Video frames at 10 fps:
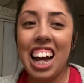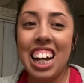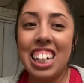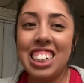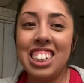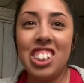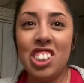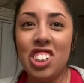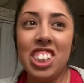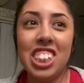it's
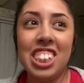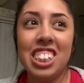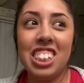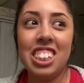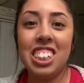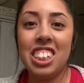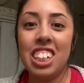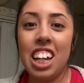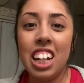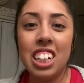just,
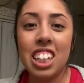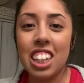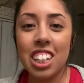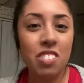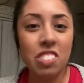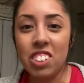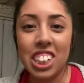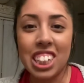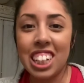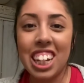I didn't think we would
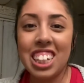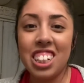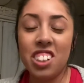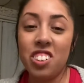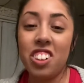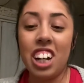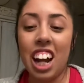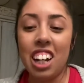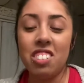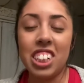get here, or I
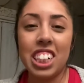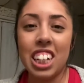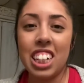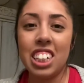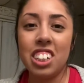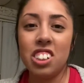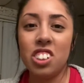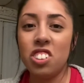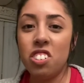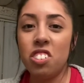would get here
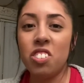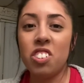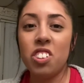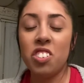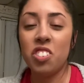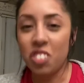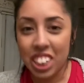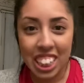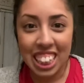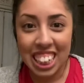so
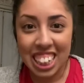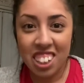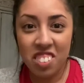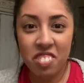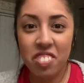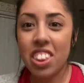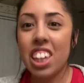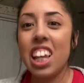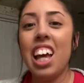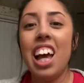quickly.
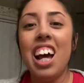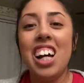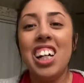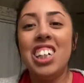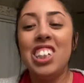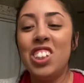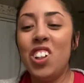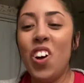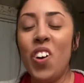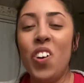
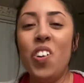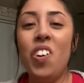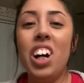So